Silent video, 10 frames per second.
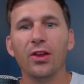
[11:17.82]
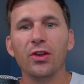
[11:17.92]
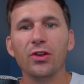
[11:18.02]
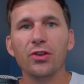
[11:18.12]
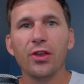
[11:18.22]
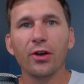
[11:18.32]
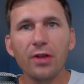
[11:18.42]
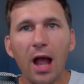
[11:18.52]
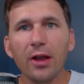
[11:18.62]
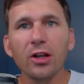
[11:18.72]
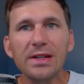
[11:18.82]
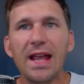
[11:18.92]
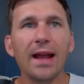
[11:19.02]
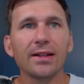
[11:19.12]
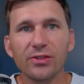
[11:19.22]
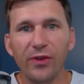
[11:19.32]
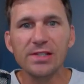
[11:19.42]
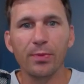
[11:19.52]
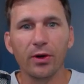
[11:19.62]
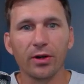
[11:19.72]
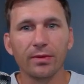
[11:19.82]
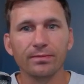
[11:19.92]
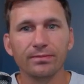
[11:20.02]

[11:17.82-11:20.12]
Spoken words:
They're not going to be tagged as Facebook.